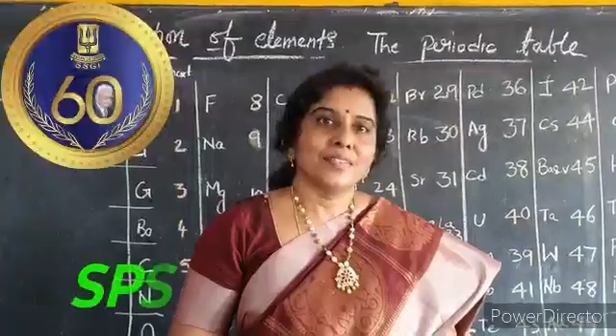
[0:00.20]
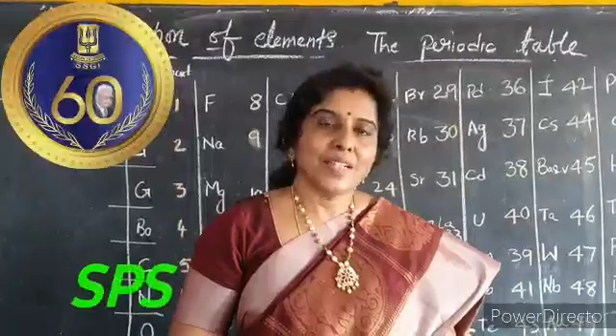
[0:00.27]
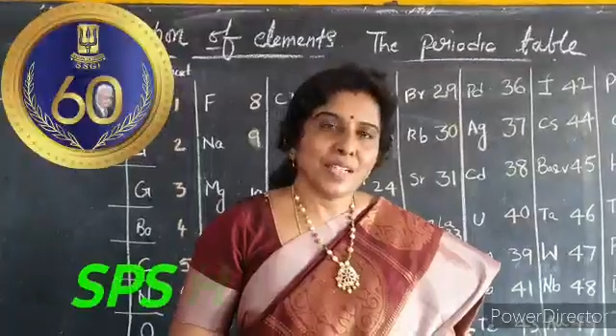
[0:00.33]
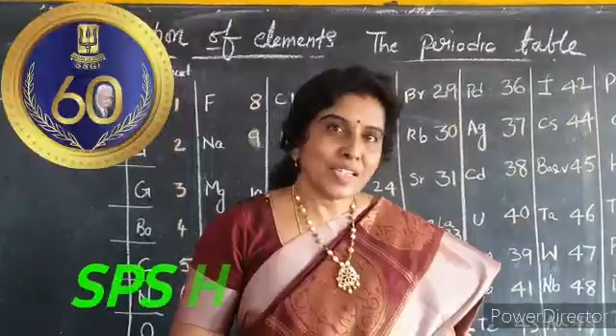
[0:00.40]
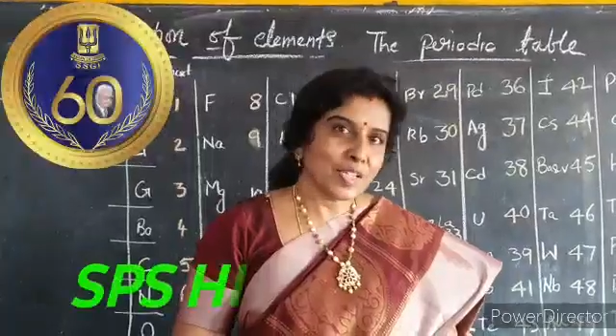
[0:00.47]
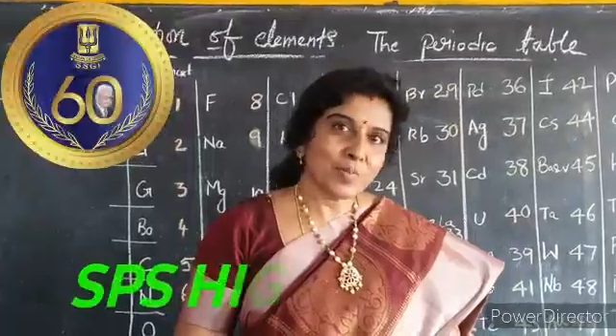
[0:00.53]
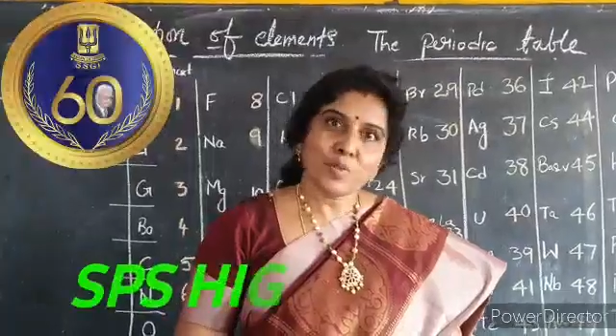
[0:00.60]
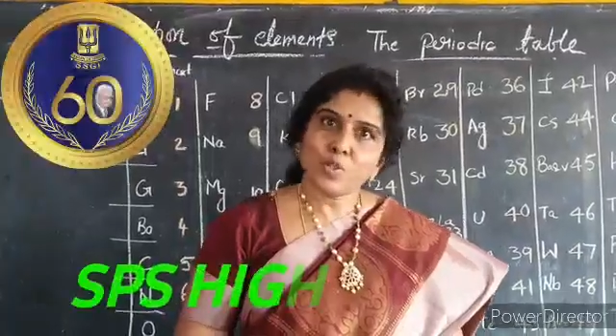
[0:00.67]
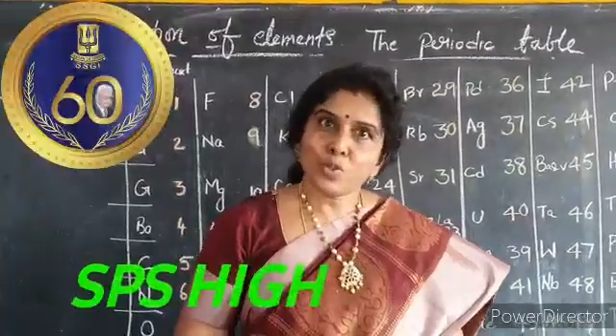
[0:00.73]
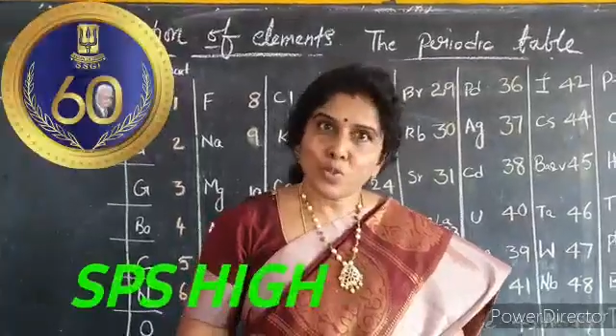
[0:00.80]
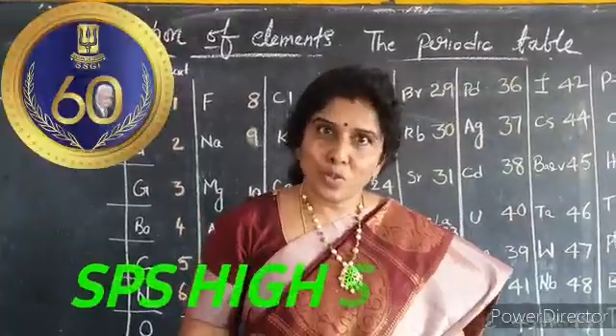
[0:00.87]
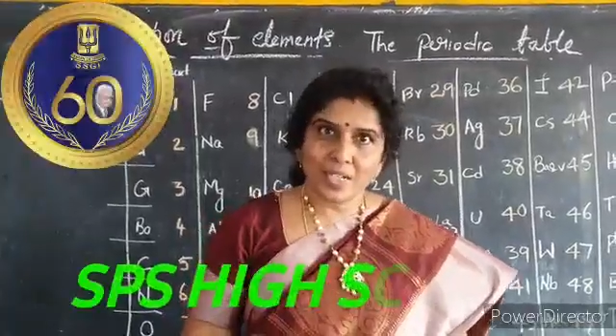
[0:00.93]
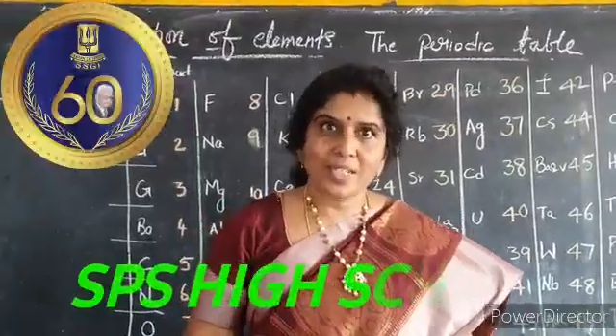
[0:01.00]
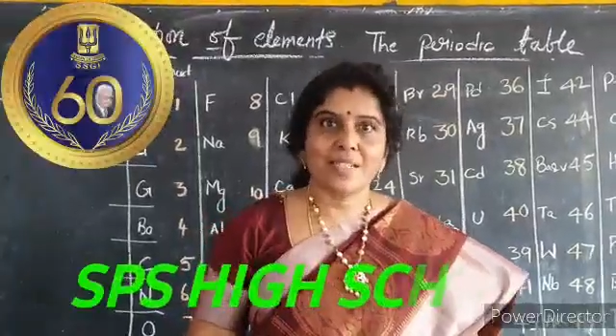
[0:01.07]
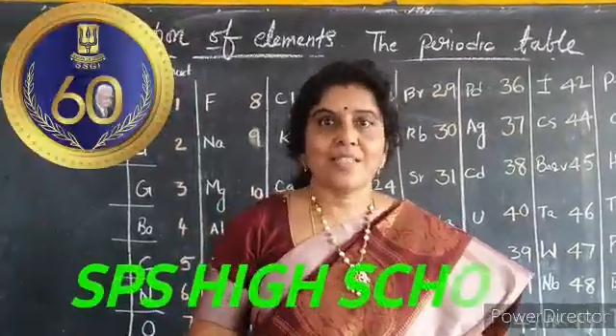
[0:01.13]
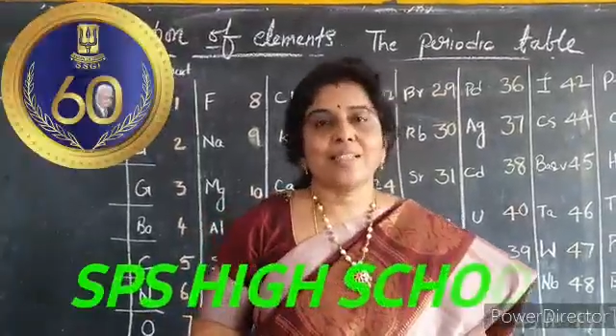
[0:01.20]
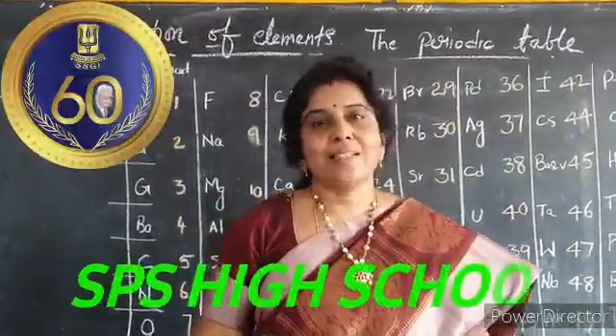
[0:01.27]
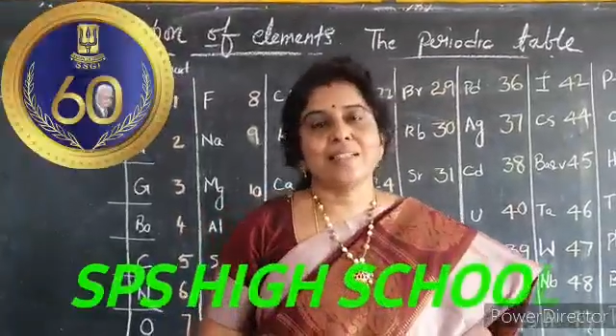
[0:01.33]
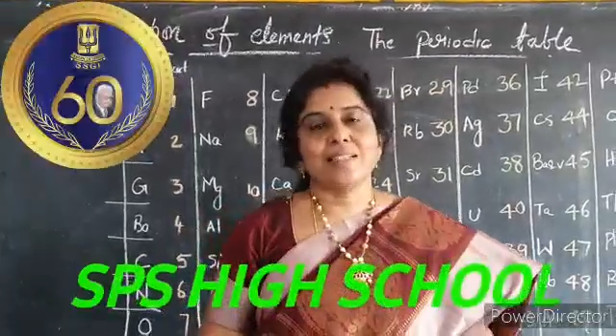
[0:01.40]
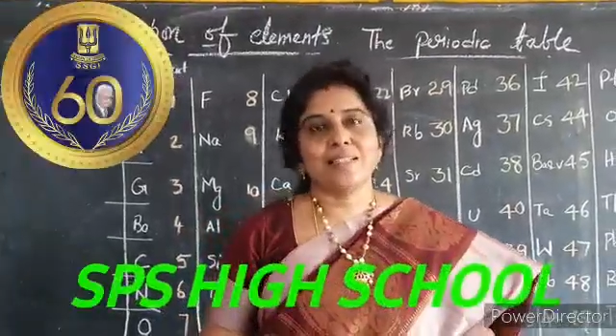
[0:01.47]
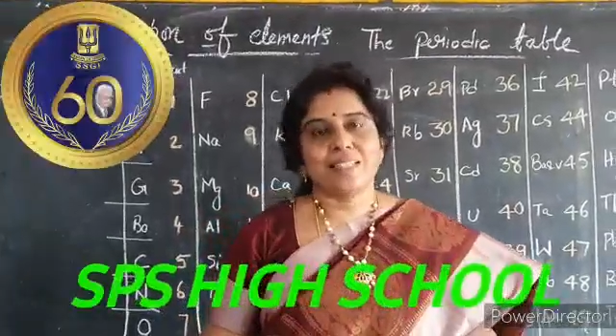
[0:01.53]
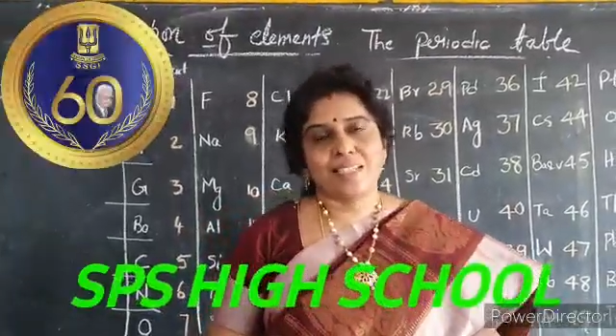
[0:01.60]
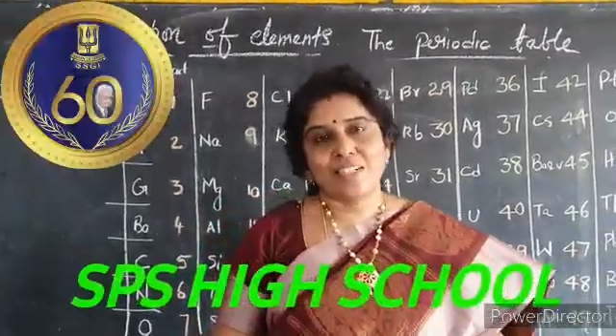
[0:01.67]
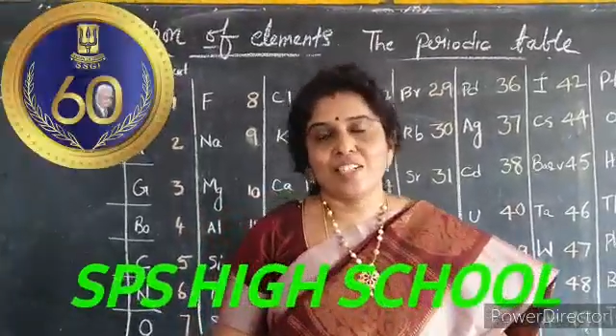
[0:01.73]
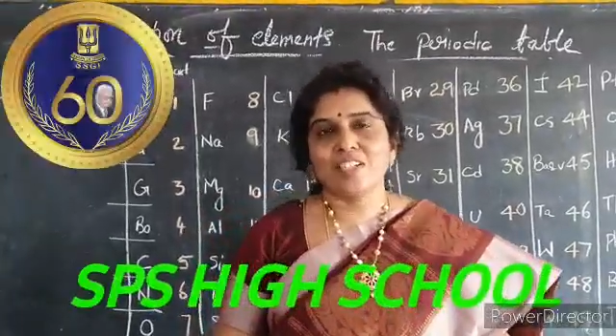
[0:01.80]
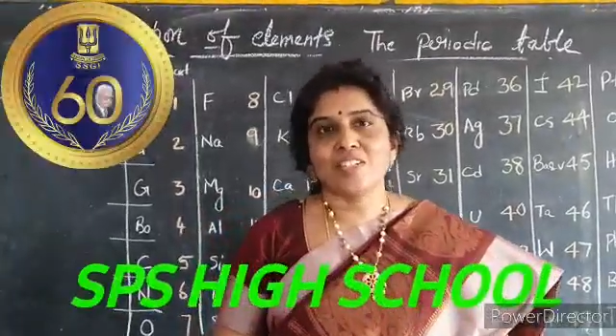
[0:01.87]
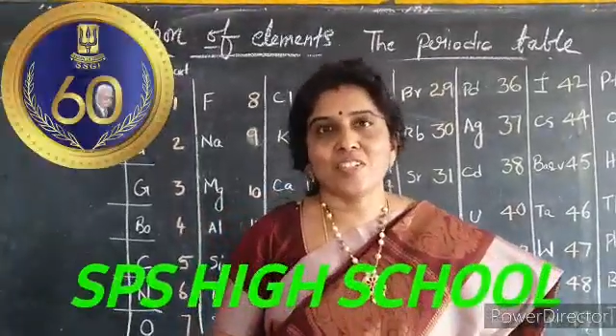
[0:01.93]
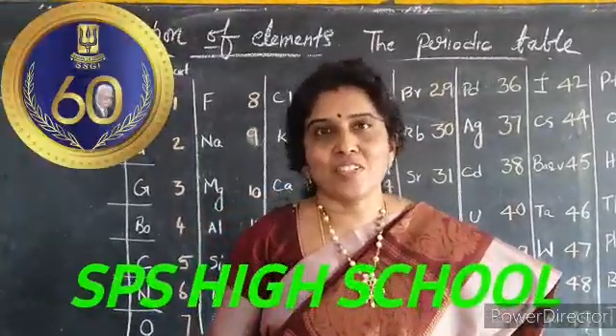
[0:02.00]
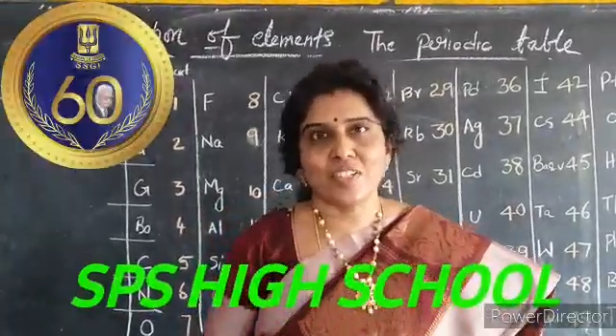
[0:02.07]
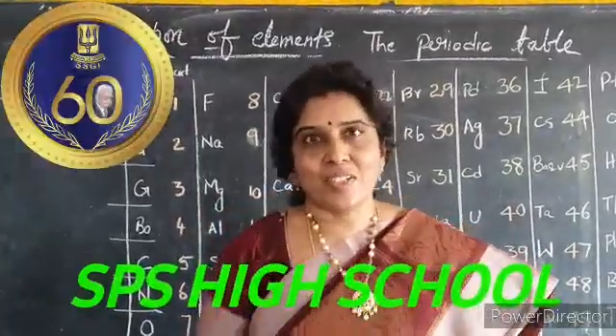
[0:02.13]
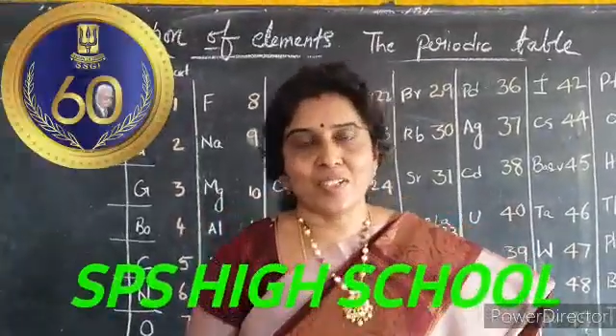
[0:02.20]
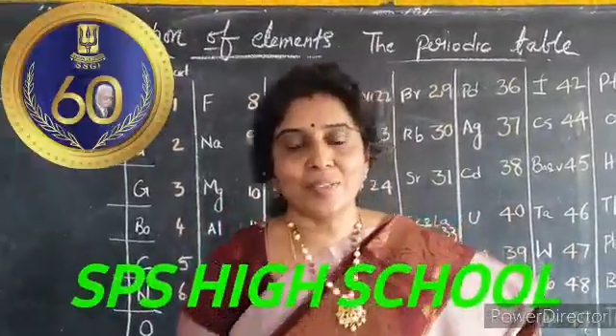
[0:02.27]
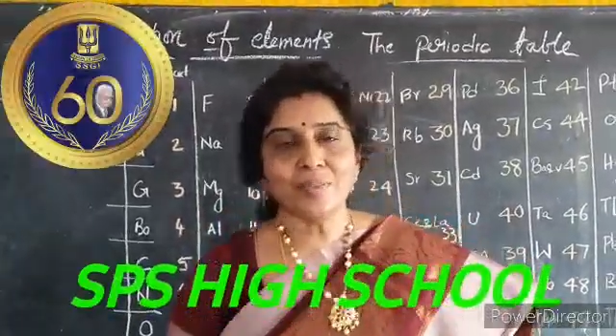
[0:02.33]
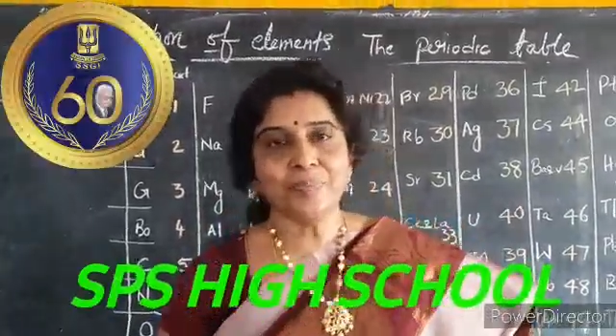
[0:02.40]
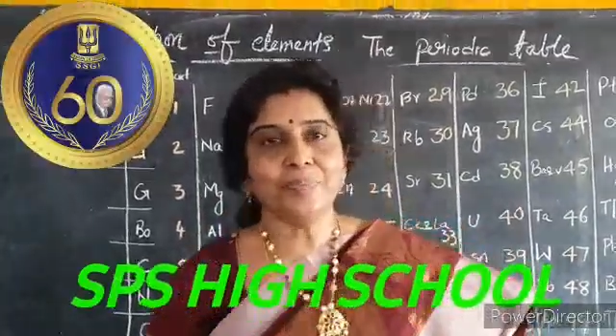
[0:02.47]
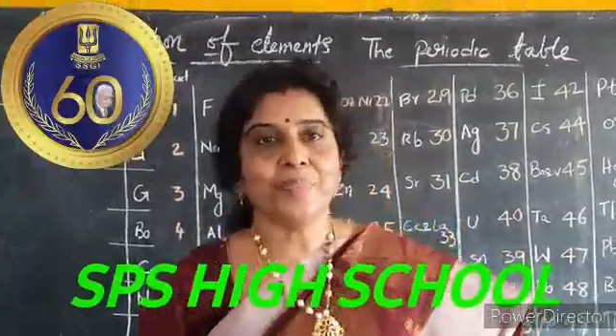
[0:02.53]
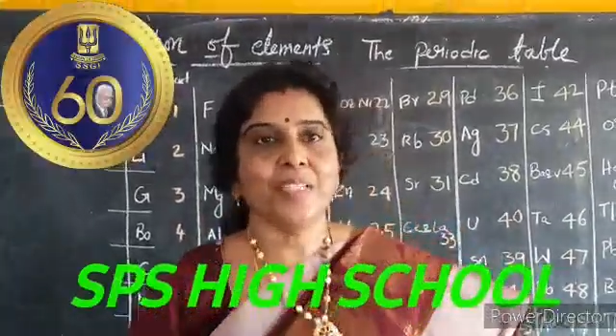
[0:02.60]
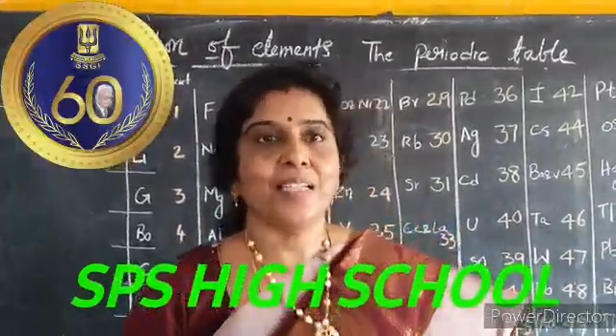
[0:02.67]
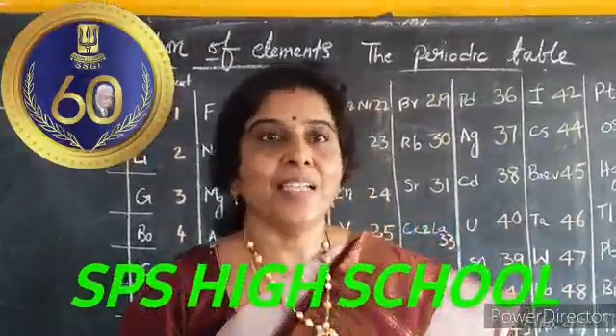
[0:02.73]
Welcome to today's session, children.